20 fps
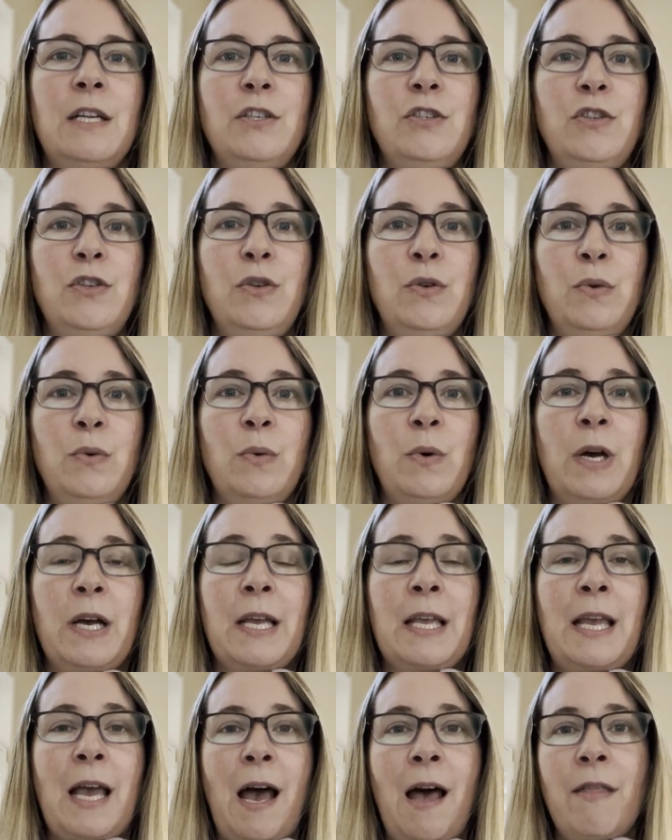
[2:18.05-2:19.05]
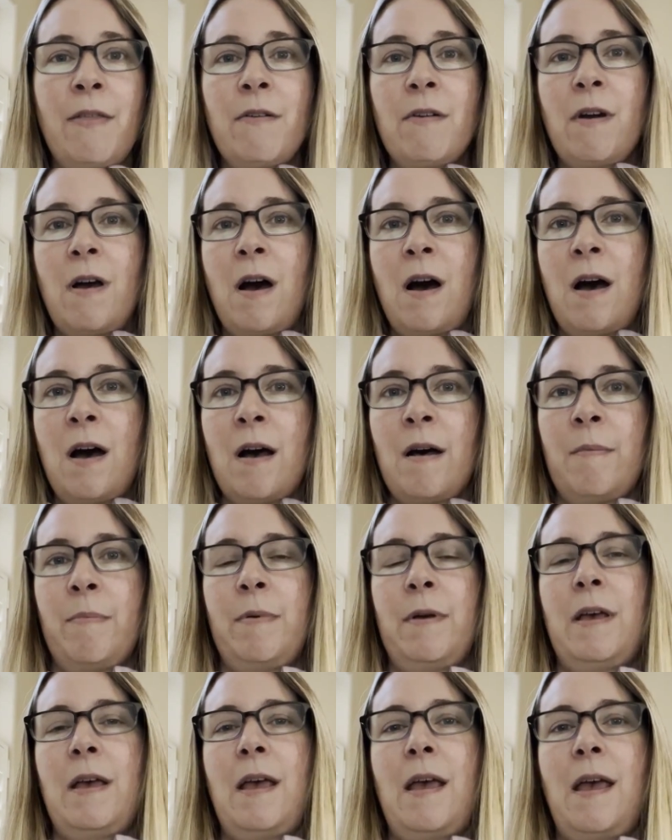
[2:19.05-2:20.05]
to gather
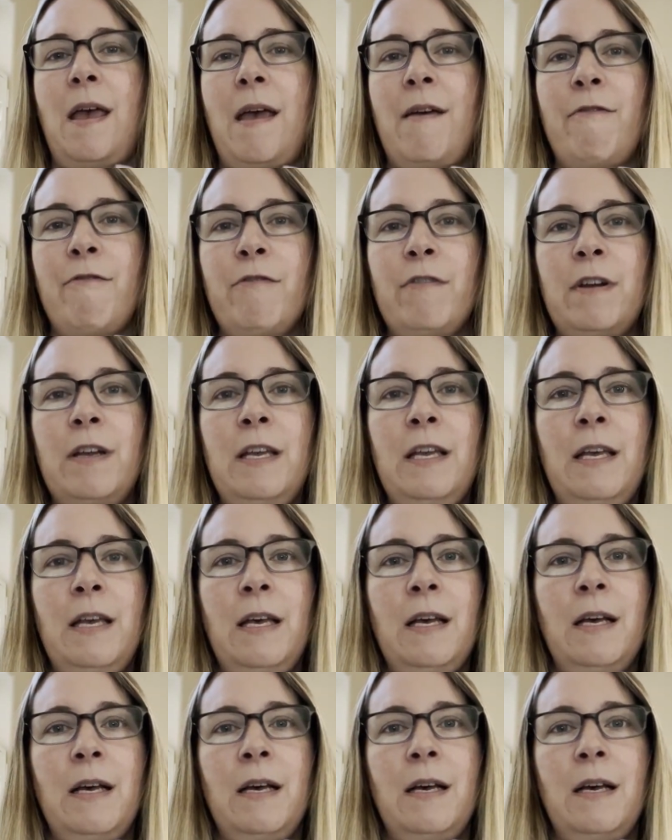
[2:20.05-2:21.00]
up every